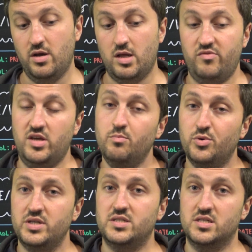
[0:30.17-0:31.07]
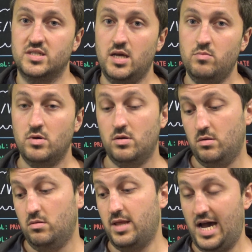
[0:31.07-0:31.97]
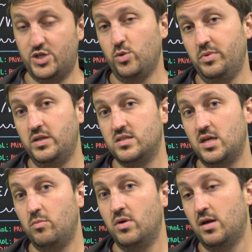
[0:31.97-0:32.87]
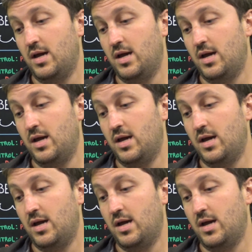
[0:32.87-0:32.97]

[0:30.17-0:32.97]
And if the input is the same, the hash will be the same,